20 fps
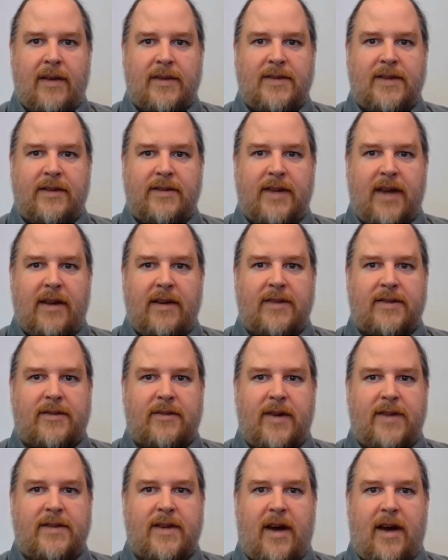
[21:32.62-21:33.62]
Such
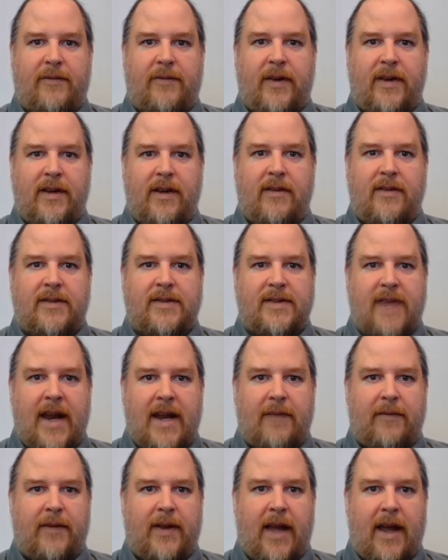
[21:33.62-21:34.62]
industries often use
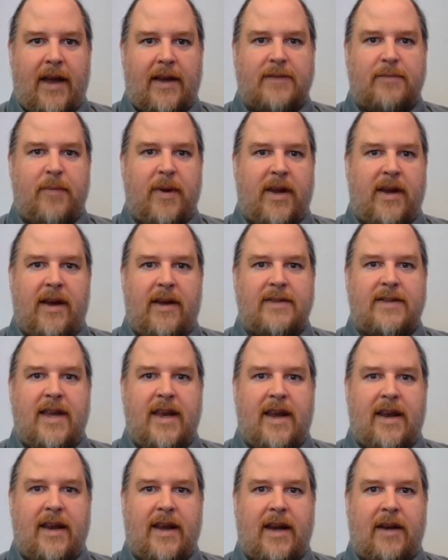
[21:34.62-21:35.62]
native lands because they
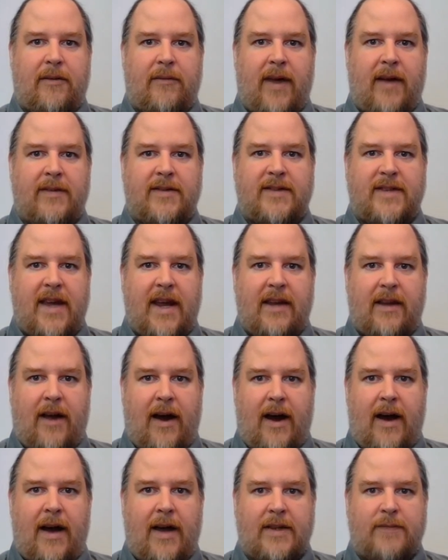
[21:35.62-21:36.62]
can get around state
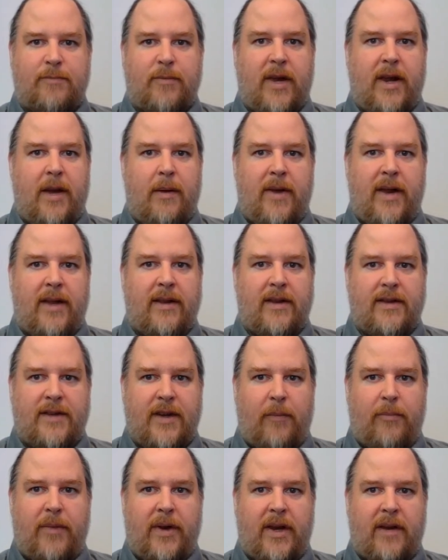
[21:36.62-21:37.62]
laws prohibiting the
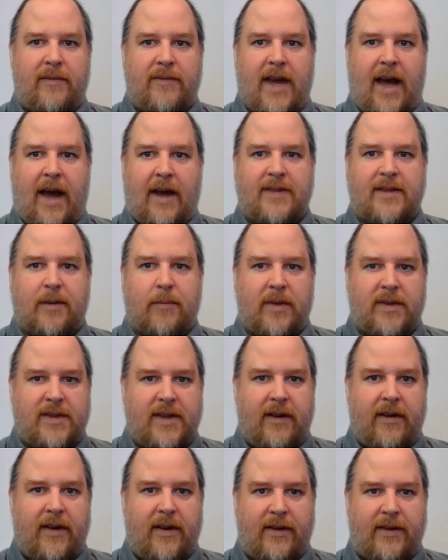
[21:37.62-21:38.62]
dumping of toxic
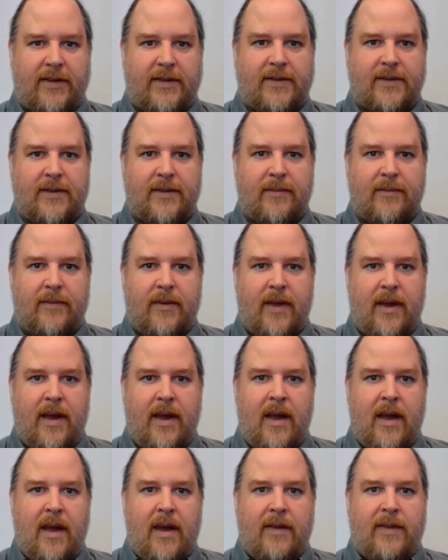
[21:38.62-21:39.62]
materials.
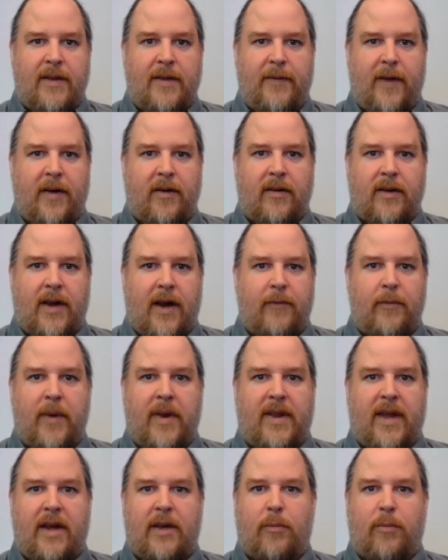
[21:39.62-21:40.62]
The federal
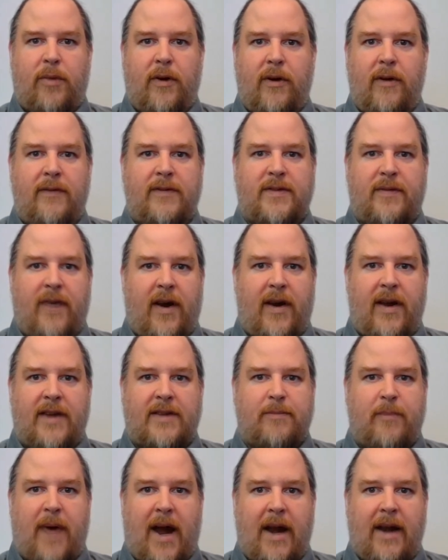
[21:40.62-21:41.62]
government then approves
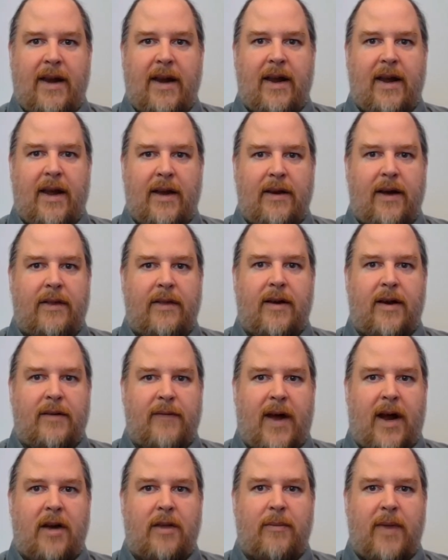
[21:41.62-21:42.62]
various mining and other
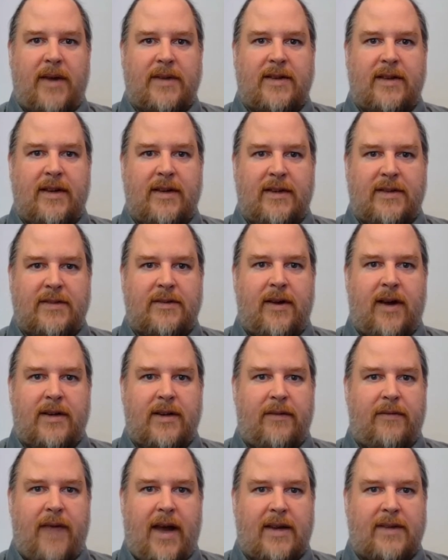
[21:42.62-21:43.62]
environmentally
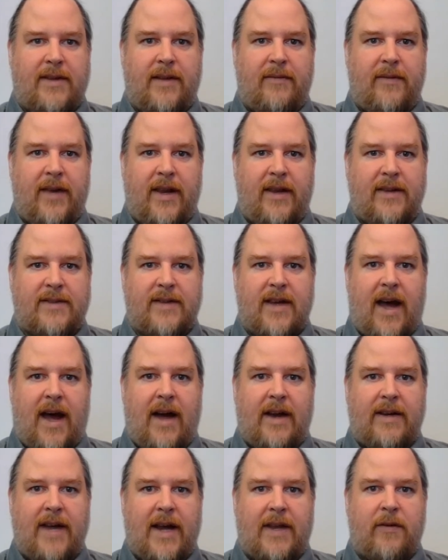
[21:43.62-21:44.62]
destructive activities
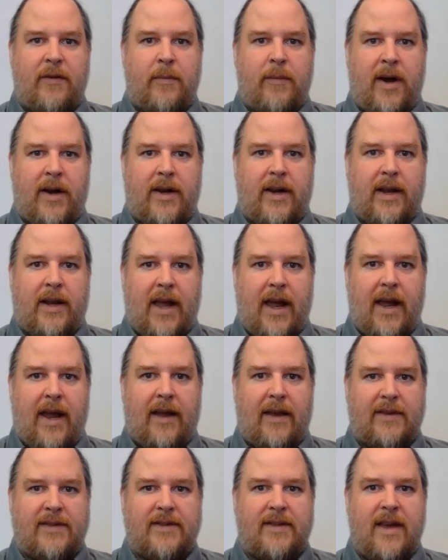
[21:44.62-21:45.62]
on Native American
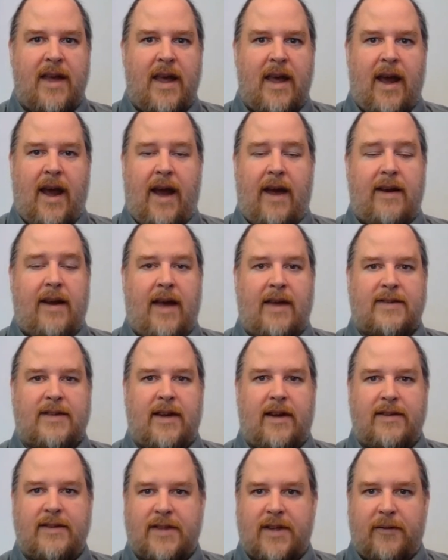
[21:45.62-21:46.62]
lands and has
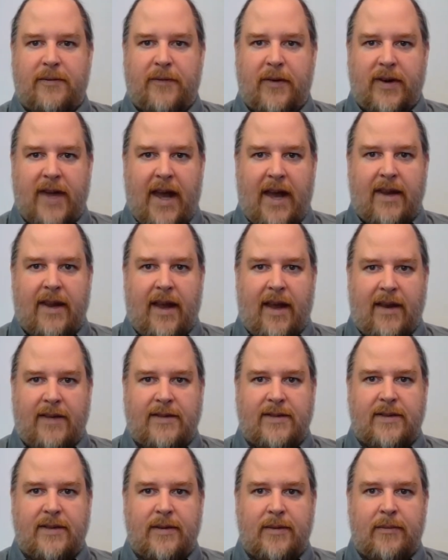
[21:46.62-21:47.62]
done so for
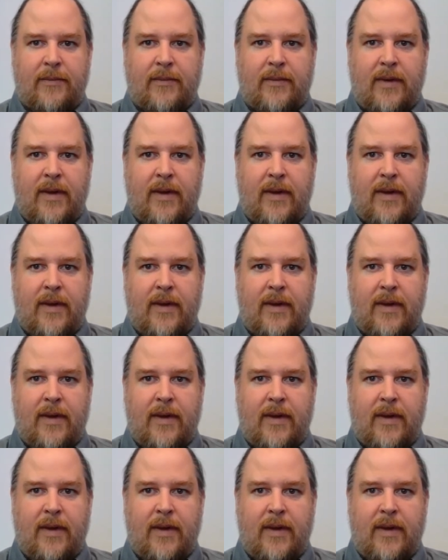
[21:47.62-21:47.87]
decades.